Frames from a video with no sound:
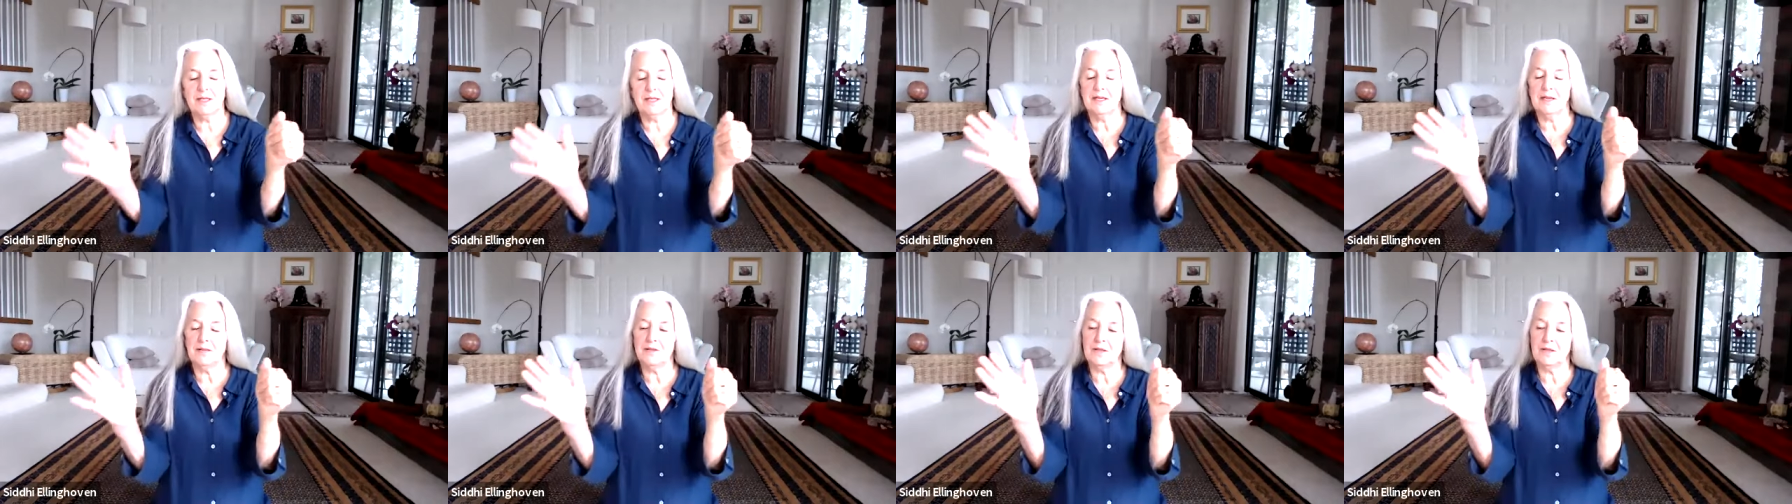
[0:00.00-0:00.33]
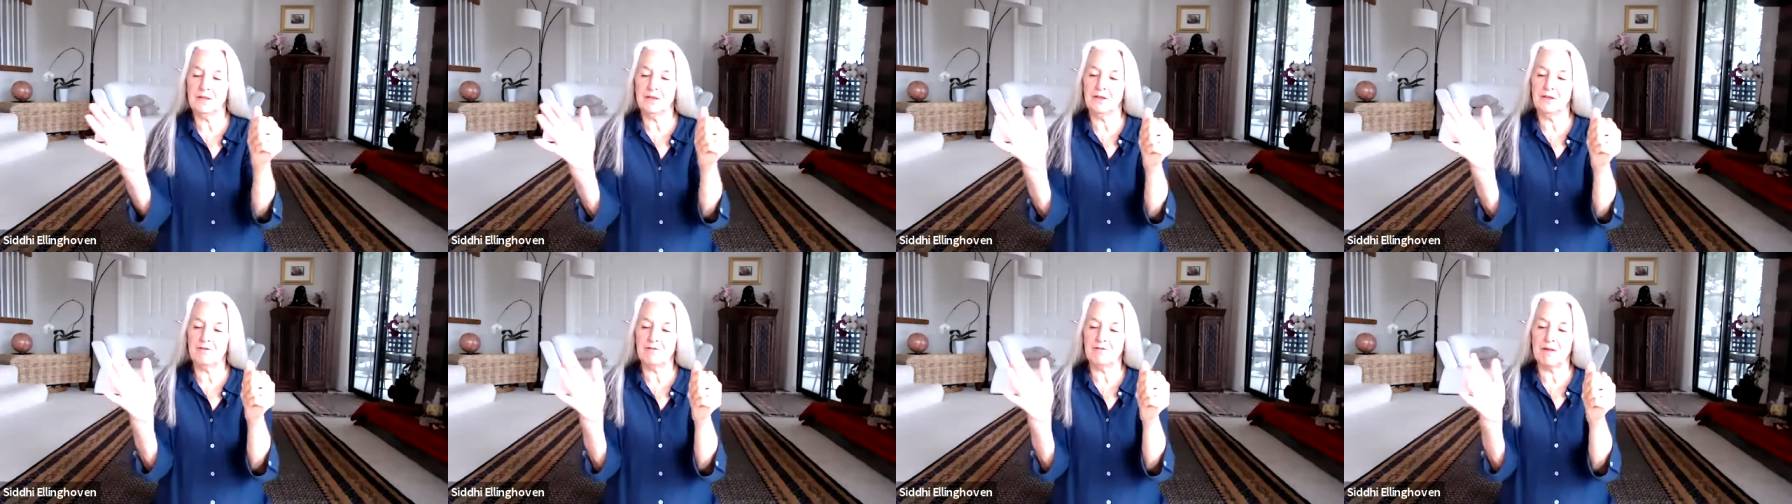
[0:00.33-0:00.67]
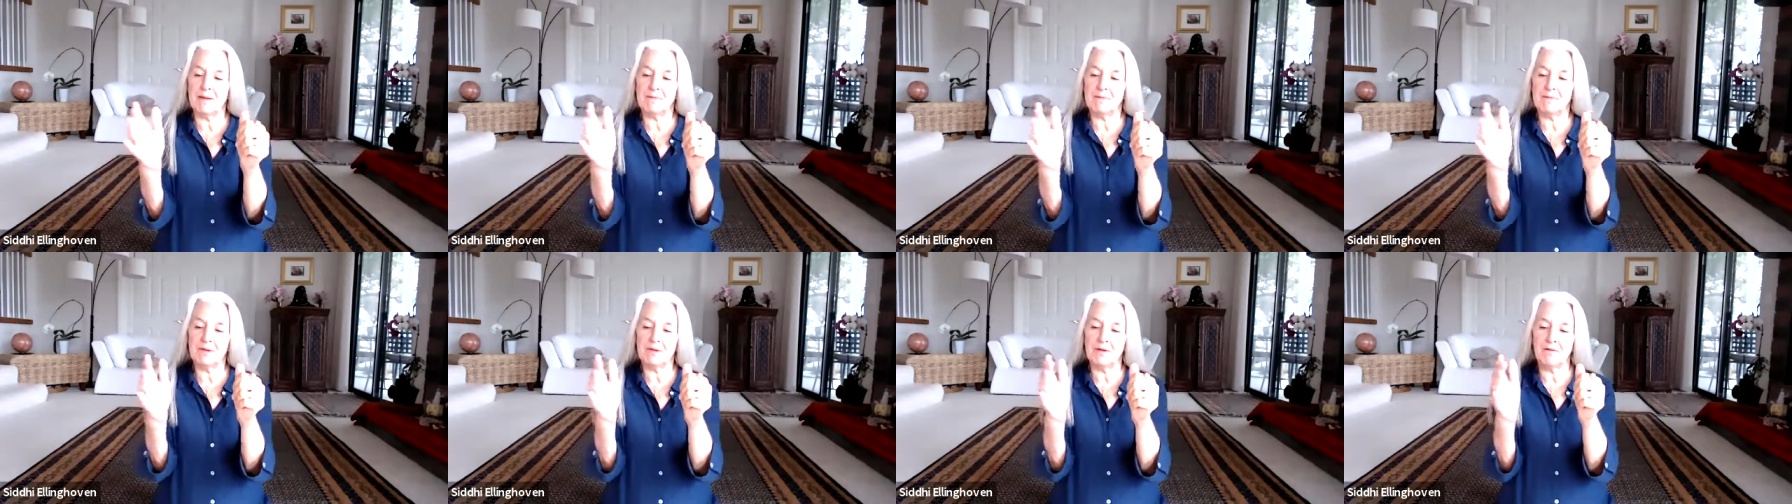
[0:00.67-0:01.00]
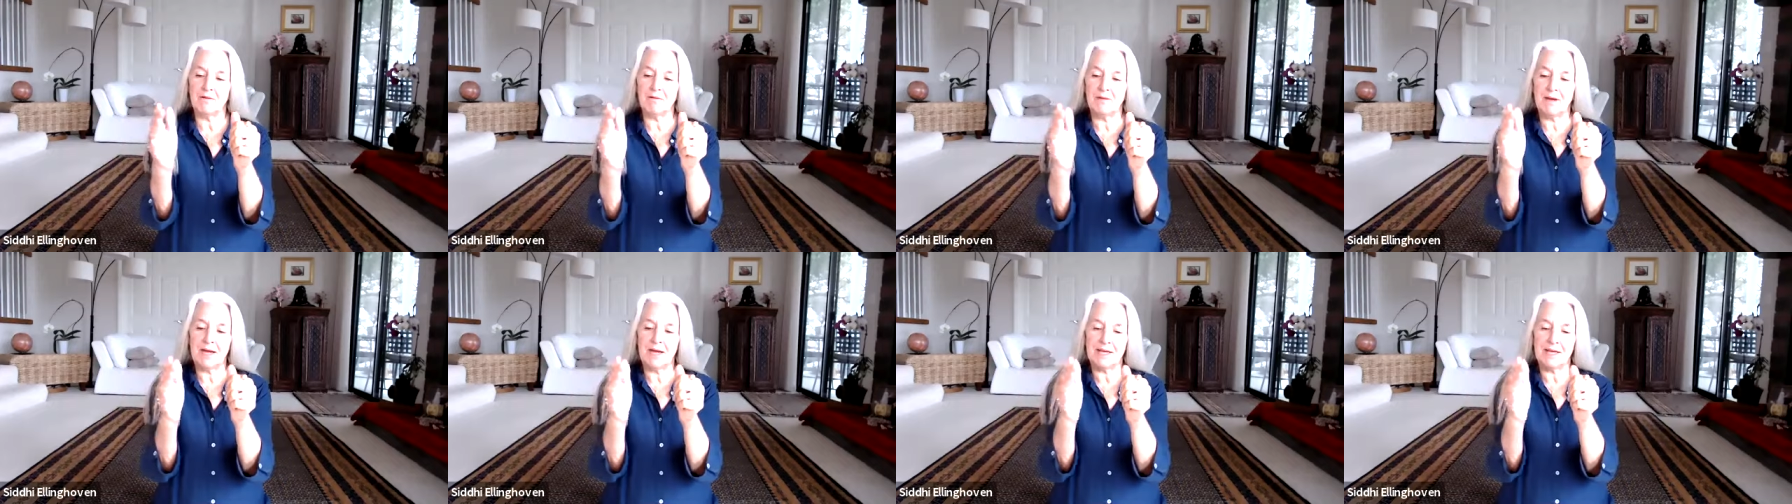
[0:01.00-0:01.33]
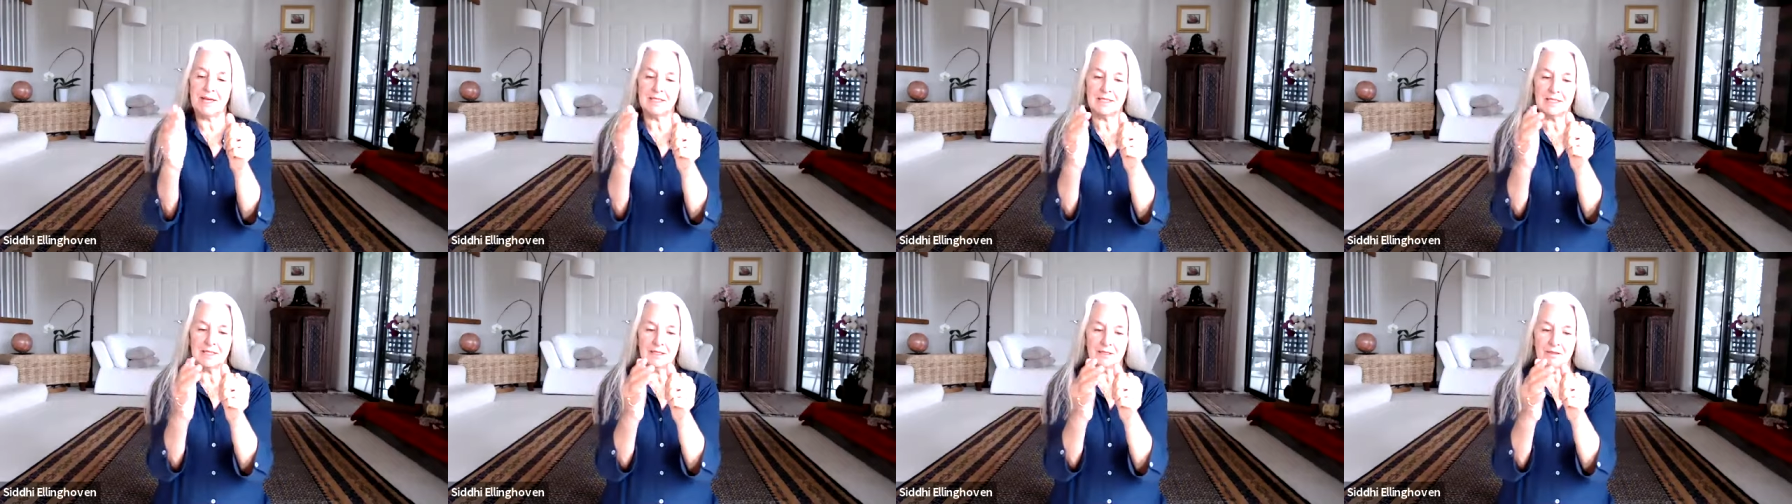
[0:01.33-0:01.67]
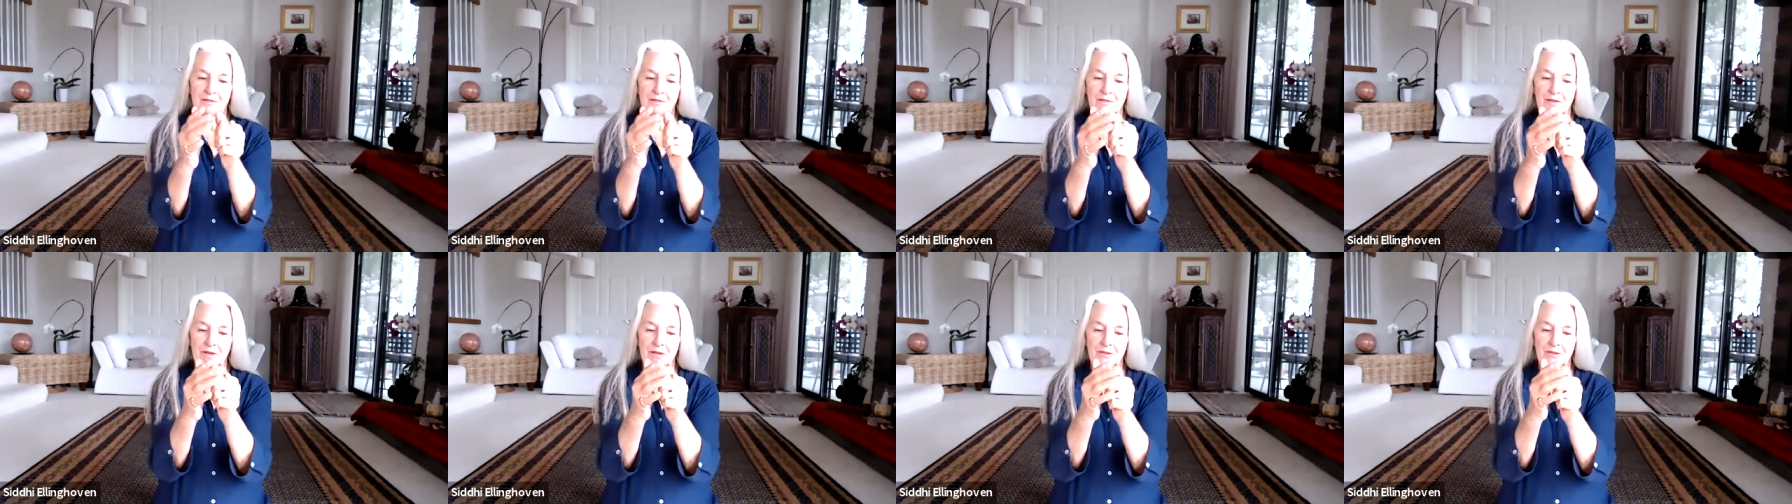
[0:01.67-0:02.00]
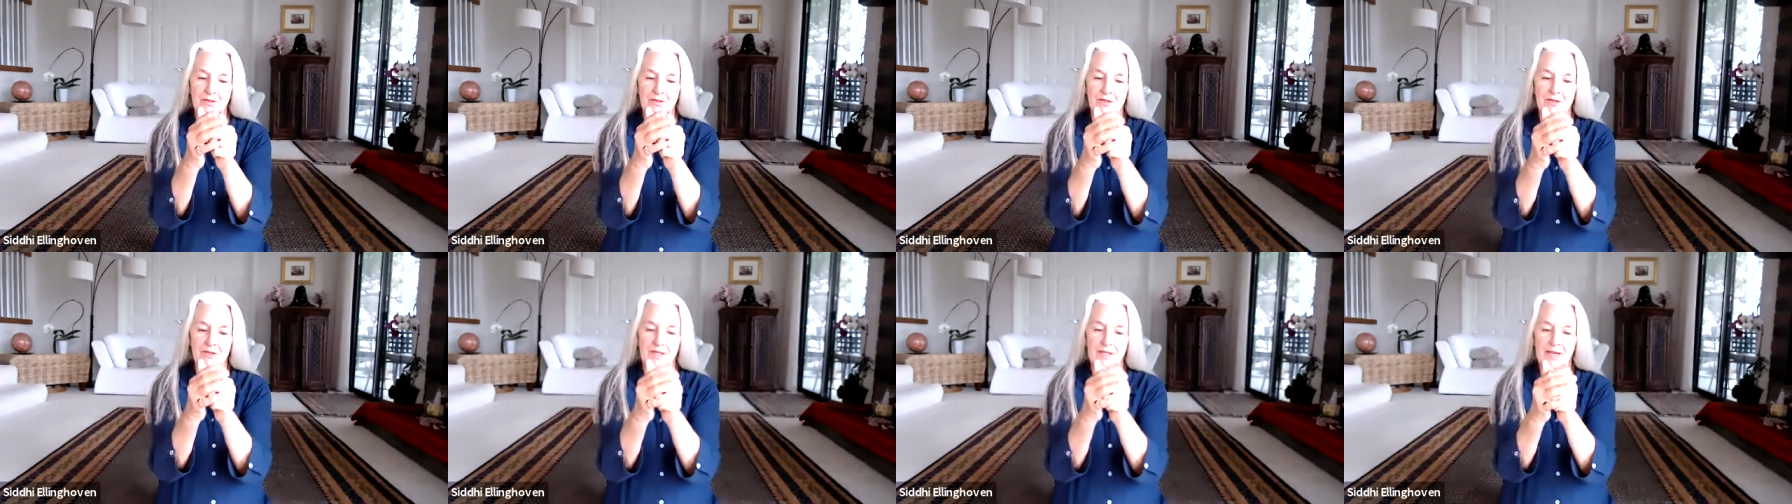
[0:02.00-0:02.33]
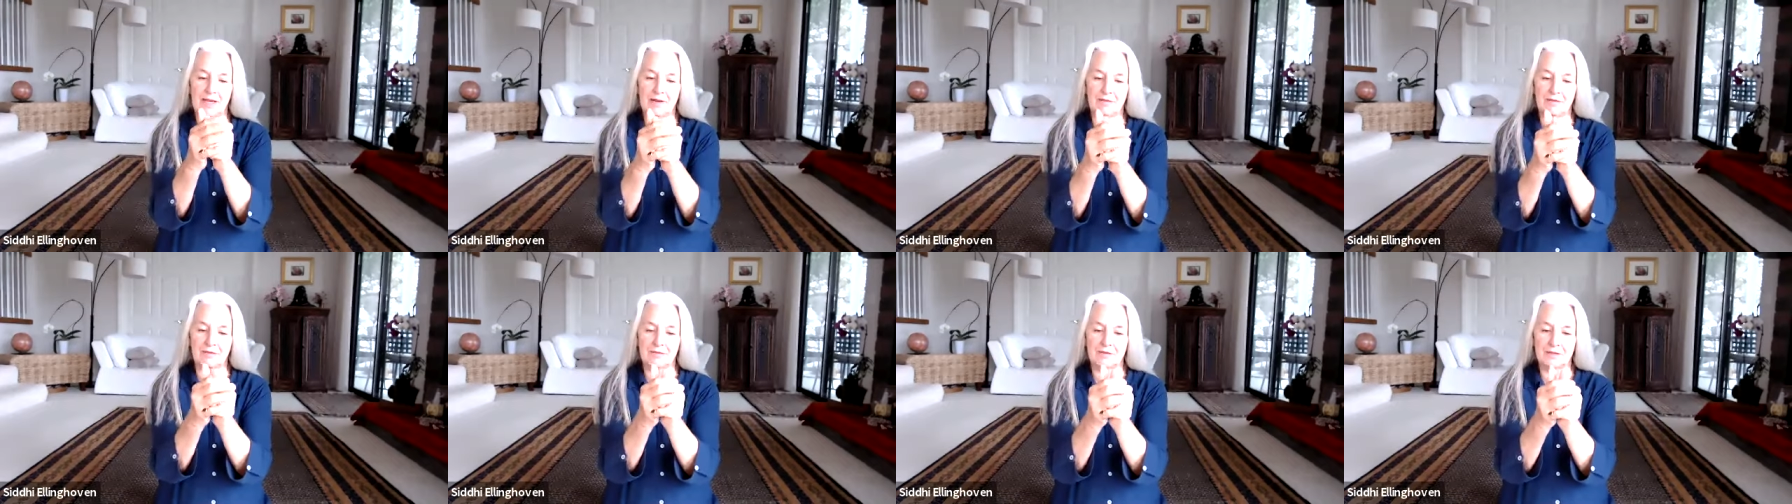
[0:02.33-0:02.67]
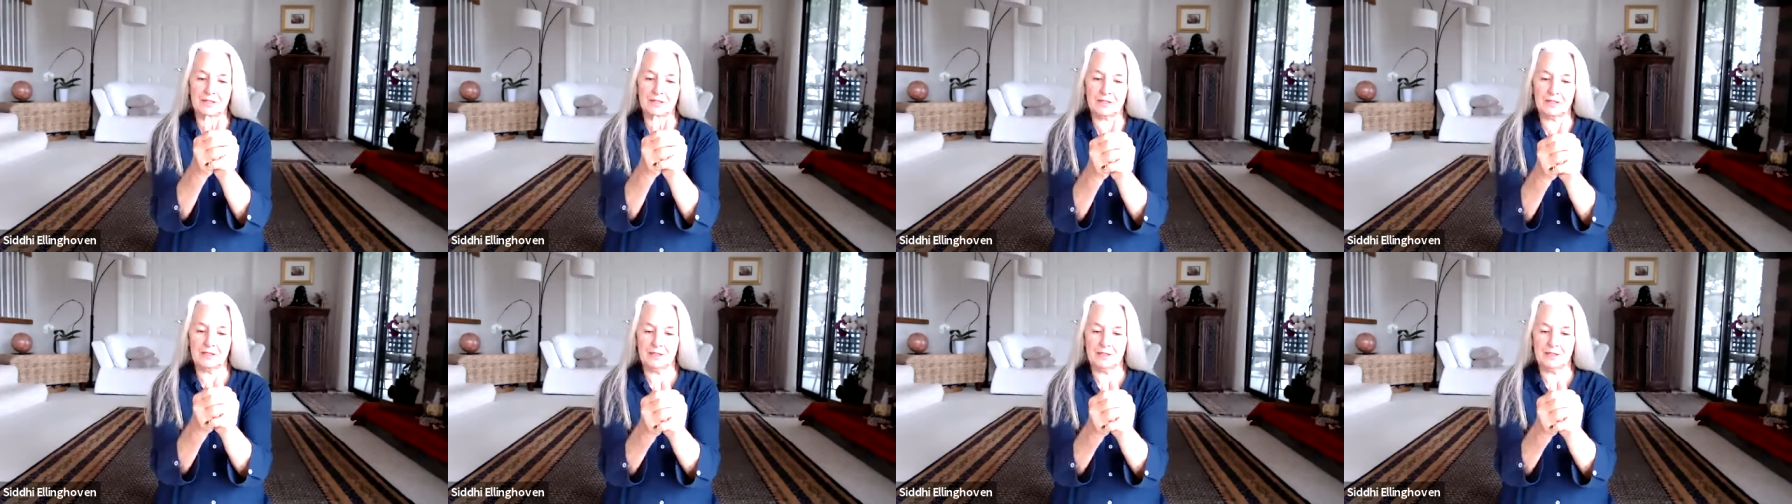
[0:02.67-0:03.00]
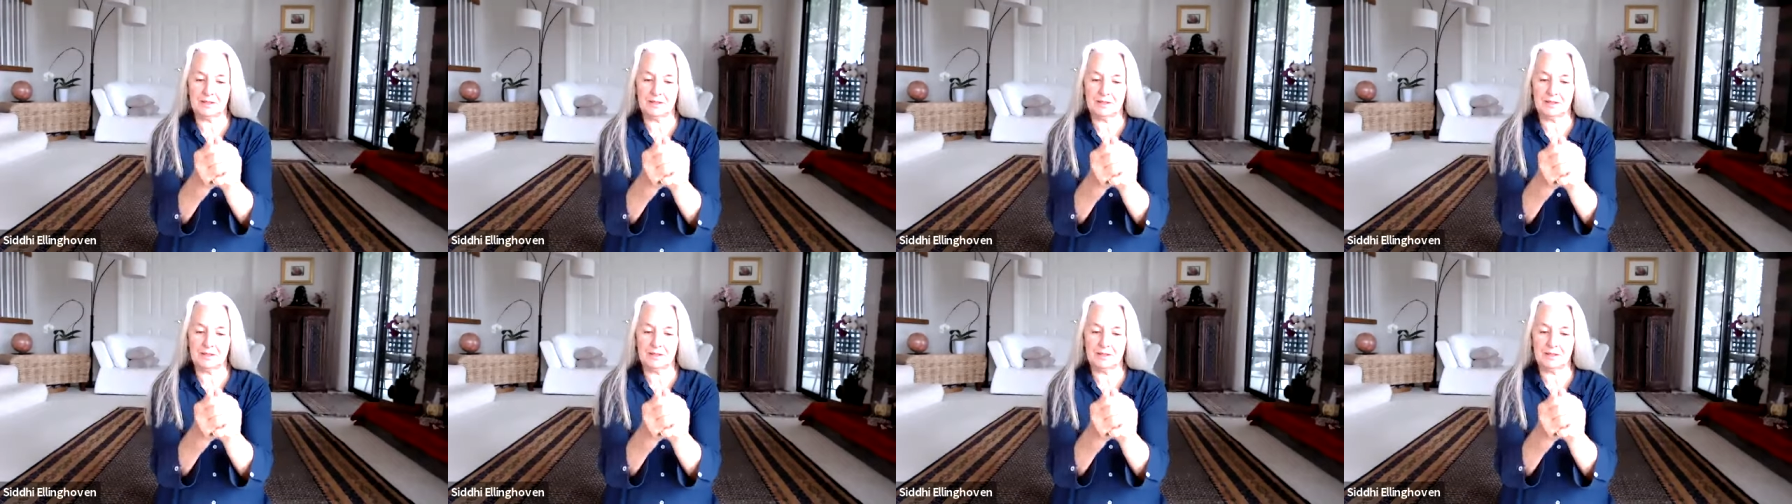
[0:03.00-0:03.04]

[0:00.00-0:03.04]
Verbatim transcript: And then you wrap your right hand around your left.